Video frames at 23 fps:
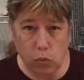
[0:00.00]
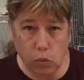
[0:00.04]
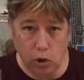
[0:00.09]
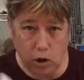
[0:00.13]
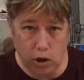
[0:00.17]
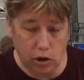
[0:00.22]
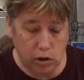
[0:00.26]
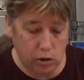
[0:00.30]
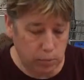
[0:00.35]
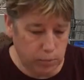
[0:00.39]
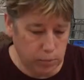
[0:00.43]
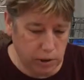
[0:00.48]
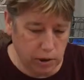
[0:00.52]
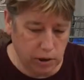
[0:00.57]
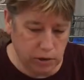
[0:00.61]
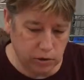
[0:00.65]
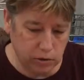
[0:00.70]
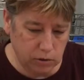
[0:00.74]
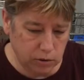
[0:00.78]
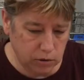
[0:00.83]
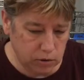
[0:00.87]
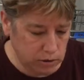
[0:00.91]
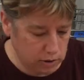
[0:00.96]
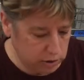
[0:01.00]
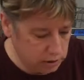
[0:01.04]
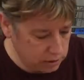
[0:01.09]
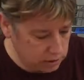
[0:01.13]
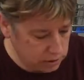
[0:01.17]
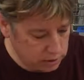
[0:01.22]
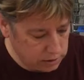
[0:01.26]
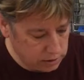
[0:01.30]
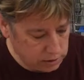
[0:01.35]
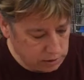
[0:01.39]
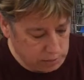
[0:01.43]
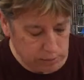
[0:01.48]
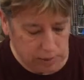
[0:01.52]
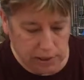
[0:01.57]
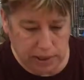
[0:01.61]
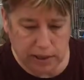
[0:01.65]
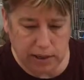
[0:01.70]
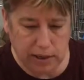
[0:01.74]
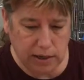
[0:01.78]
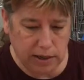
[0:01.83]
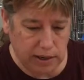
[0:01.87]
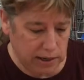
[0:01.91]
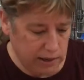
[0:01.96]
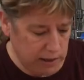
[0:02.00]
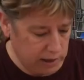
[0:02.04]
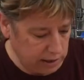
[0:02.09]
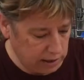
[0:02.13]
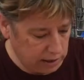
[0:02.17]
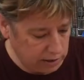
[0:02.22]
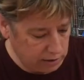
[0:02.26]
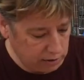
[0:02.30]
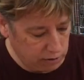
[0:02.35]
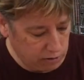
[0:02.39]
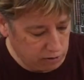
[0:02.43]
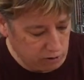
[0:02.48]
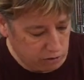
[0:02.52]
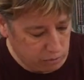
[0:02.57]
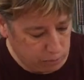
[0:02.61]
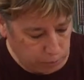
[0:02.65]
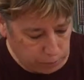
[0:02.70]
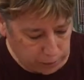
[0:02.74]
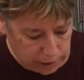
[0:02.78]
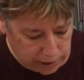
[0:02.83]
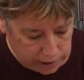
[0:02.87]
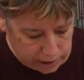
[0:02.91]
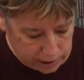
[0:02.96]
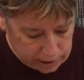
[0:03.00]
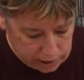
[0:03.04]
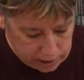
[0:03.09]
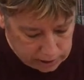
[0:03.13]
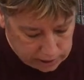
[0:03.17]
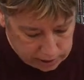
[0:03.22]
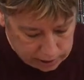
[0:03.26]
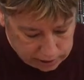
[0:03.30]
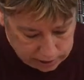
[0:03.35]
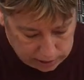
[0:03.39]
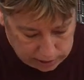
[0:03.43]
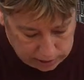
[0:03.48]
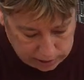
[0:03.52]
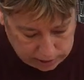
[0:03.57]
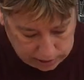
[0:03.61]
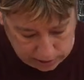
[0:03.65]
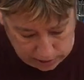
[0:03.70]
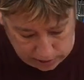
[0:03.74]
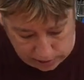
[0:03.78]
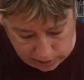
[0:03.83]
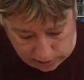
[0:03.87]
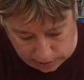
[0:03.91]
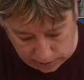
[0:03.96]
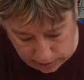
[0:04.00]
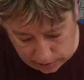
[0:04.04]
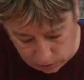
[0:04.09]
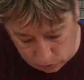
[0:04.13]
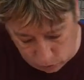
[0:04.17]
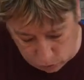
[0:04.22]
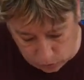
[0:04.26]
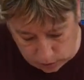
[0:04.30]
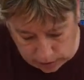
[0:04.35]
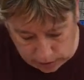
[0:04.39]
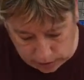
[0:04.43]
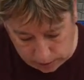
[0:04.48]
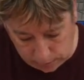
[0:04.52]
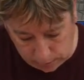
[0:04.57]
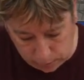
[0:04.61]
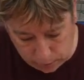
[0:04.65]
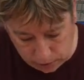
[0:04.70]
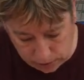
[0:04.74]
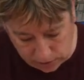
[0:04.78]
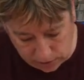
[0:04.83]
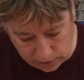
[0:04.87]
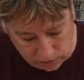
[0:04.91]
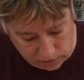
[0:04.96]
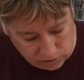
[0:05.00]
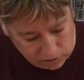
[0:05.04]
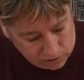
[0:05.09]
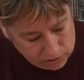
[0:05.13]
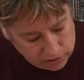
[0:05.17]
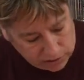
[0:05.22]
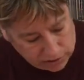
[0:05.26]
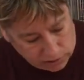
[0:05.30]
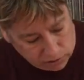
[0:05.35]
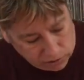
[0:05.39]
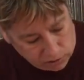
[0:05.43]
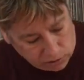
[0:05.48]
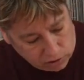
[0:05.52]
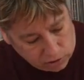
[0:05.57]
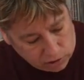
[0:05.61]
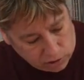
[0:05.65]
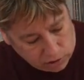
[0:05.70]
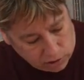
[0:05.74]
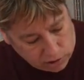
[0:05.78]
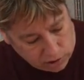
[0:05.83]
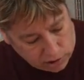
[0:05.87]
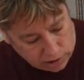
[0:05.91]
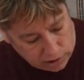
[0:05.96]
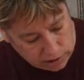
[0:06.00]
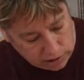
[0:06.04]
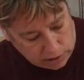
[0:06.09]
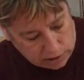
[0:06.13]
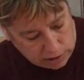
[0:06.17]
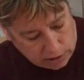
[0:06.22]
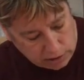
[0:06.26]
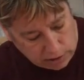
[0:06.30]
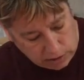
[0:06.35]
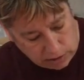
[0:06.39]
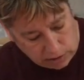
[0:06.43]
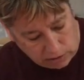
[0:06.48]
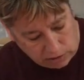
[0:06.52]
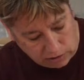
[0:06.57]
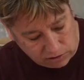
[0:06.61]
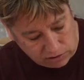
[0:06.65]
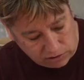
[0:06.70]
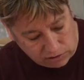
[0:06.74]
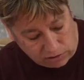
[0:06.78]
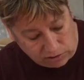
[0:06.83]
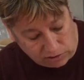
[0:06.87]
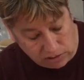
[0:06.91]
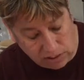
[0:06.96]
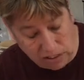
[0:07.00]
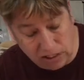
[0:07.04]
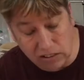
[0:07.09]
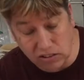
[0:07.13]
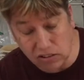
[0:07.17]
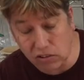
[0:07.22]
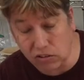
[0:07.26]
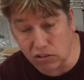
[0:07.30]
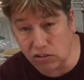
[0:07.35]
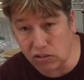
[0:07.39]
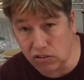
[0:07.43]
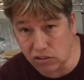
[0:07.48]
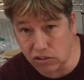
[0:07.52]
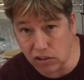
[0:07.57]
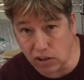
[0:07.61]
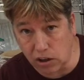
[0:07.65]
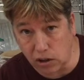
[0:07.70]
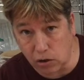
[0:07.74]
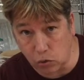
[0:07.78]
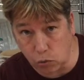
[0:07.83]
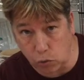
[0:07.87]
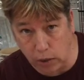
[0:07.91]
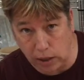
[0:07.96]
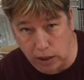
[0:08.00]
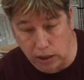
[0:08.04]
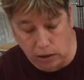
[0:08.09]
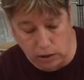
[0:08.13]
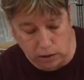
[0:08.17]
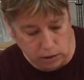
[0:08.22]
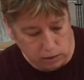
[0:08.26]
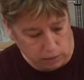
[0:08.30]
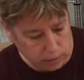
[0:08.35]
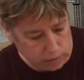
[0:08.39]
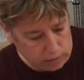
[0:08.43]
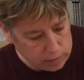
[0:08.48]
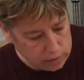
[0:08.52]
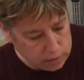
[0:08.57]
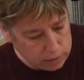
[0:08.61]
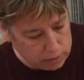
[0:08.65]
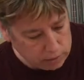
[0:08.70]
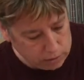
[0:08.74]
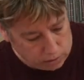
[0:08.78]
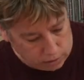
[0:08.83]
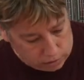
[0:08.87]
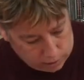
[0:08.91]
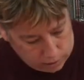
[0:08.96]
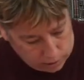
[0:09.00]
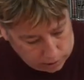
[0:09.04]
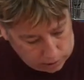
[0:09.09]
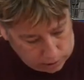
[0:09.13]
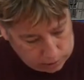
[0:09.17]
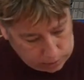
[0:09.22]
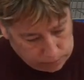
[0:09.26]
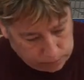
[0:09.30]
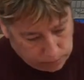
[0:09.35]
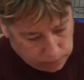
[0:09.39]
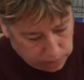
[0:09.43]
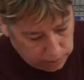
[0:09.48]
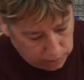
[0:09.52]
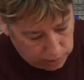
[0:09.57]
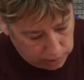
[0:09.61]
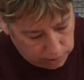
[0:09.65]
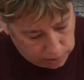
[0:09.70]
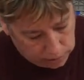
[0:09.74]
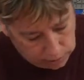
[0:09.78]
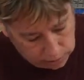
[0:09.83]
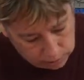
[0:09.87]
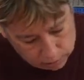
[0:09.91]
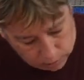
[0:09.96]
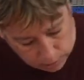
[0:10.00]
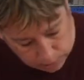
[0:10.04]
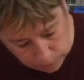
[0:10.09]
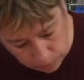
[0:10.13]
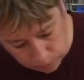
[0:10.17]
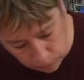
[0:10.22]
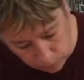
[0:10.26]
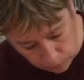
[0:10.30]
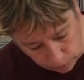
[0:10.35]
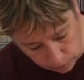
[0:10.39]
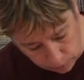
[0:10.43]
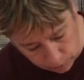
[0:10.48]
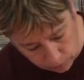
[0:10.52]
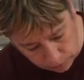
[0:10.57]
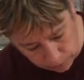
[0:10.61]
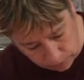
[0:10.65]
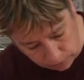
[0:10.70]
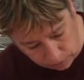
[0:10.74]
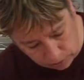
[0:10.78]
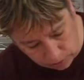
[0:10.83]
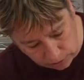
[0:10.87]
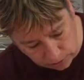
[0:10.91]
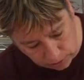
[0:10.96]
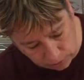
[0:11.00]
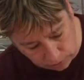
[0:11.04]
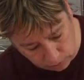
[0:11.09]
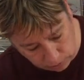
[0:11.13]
water bottle, and I kind of sprayed it, and then when I put the stencil on, the stencil stuck well. Okay, and it's been probably sitting